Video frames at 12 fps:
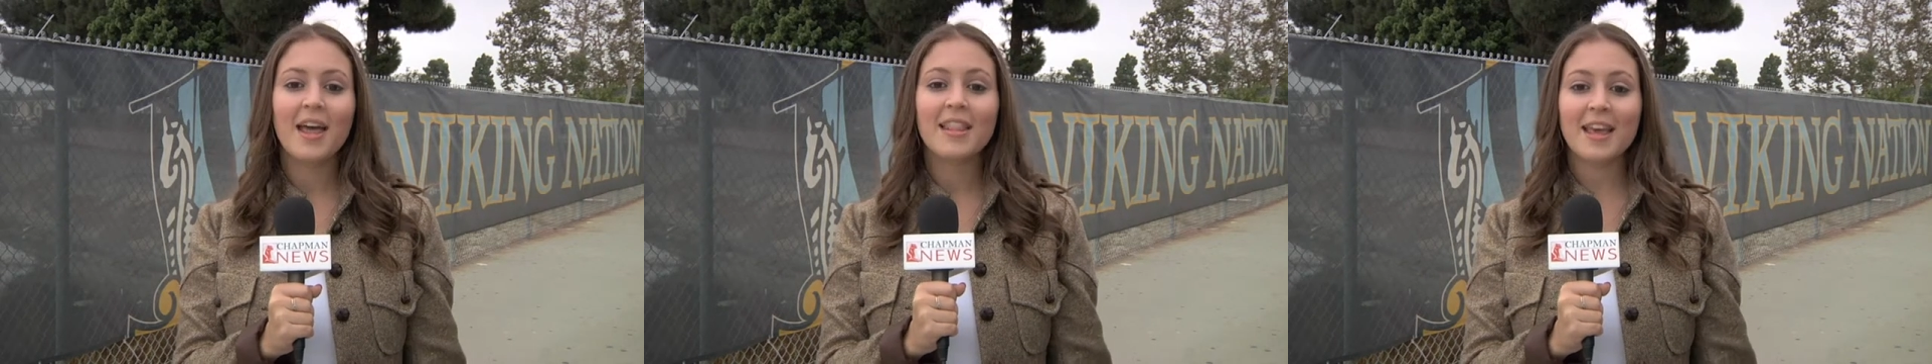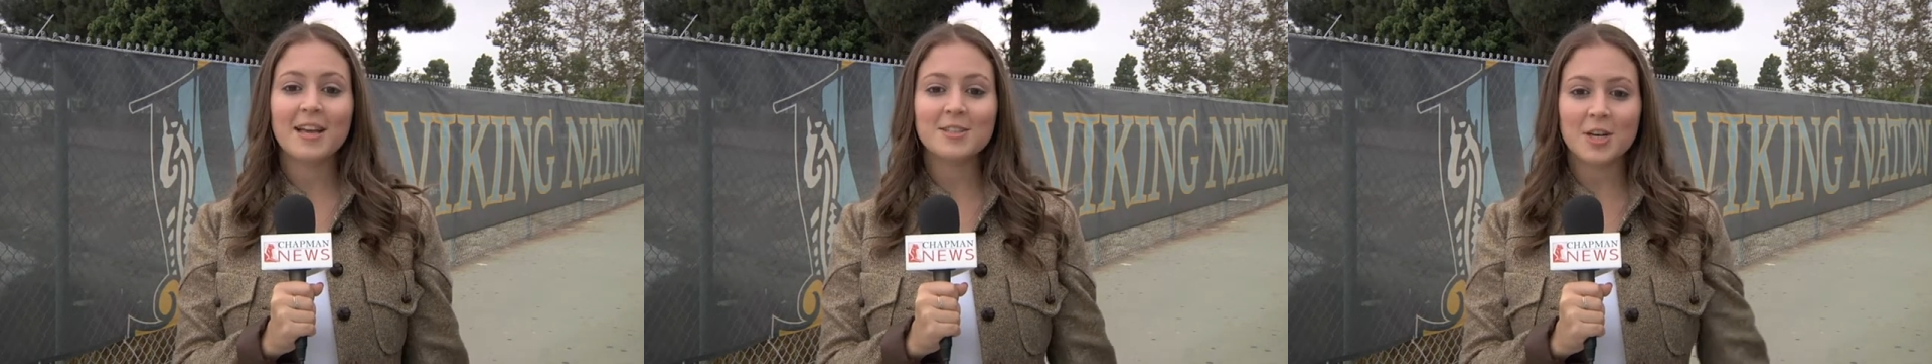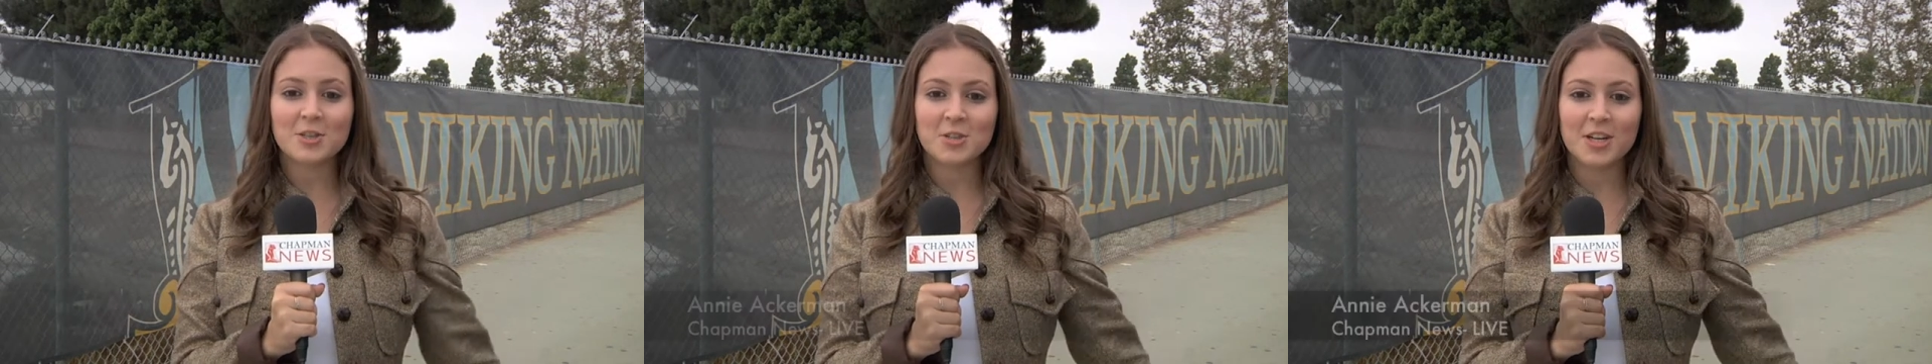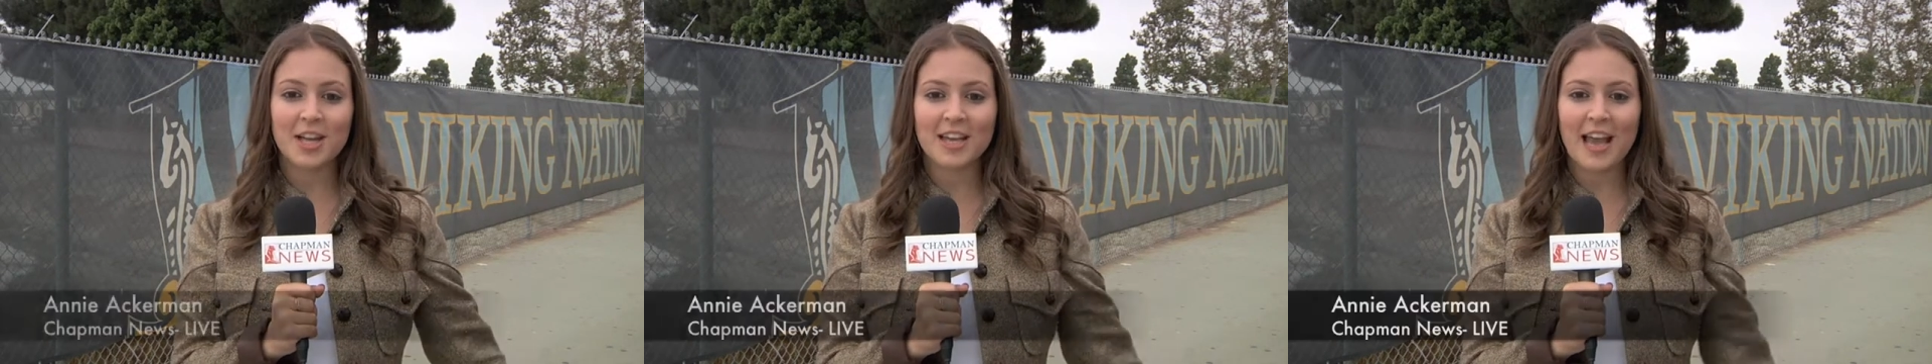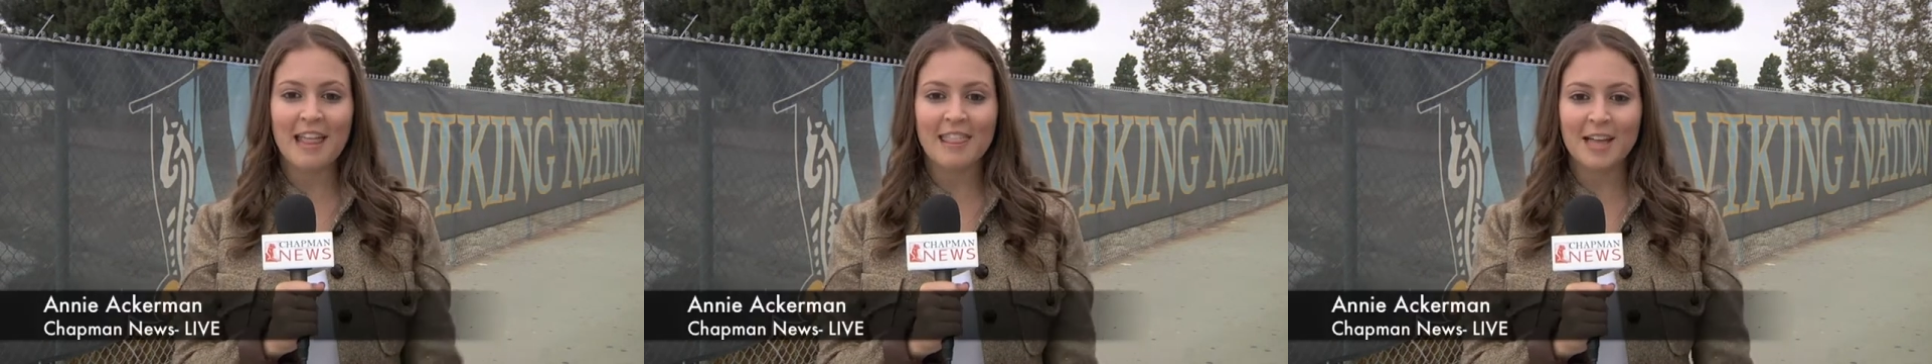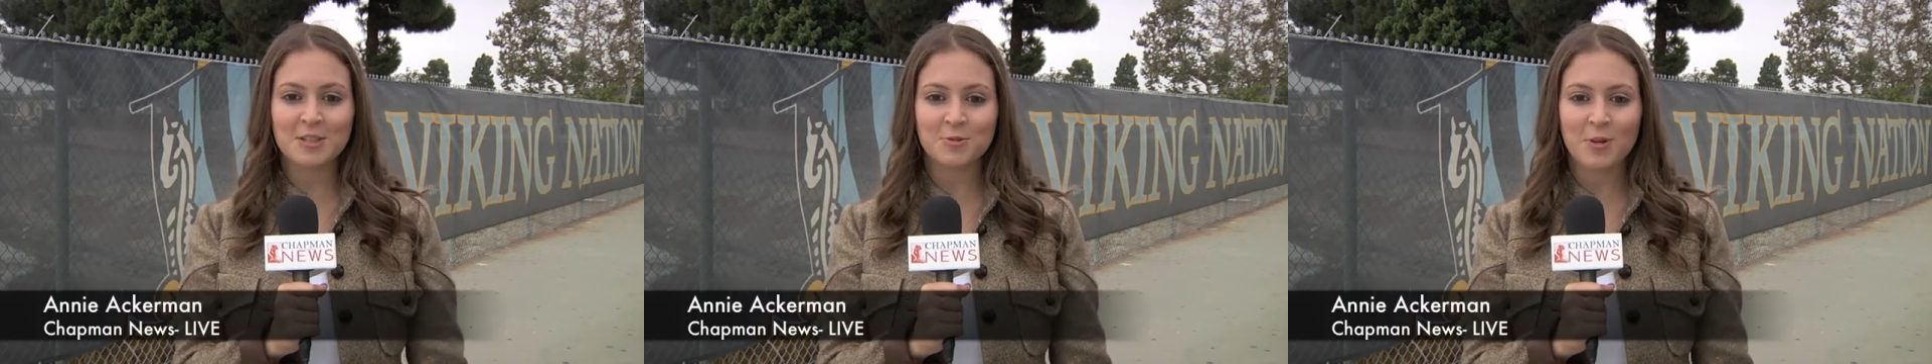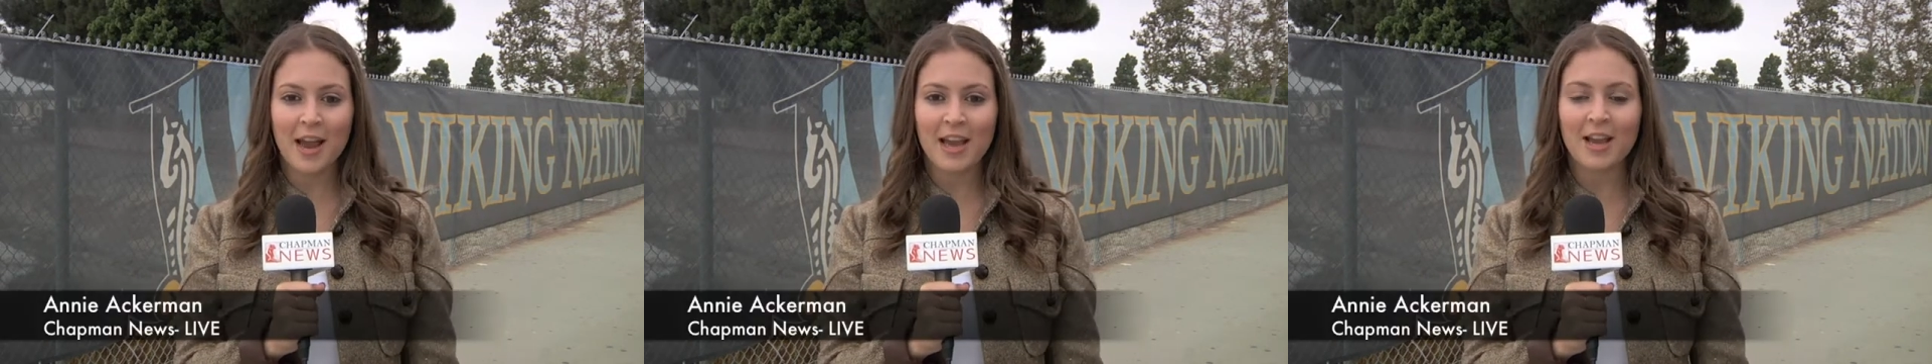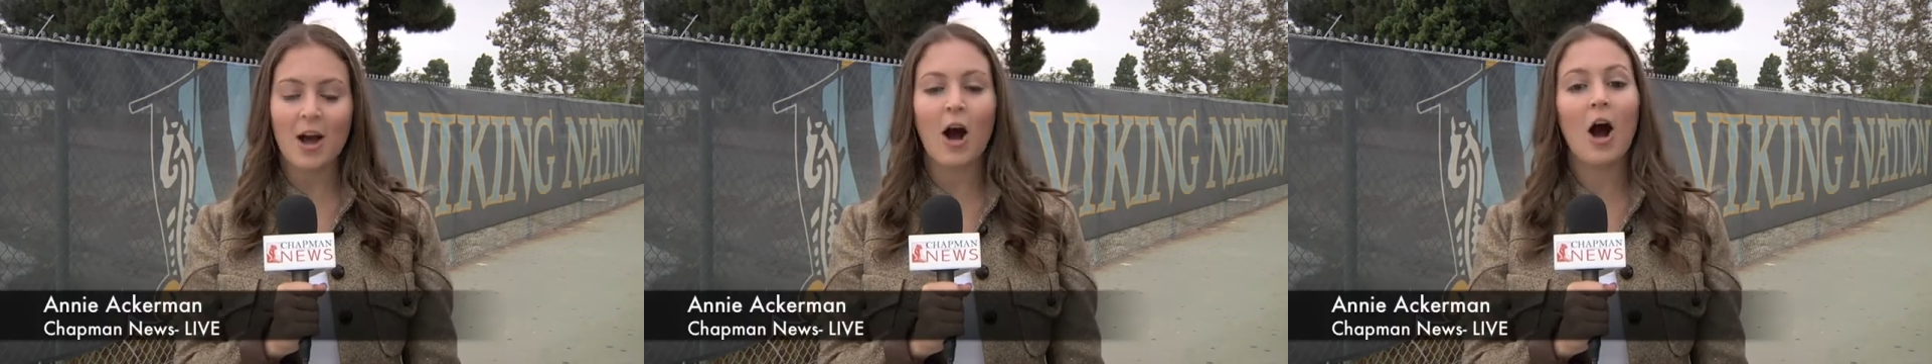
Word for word: Thanks, Audrina. Yeah, that's right.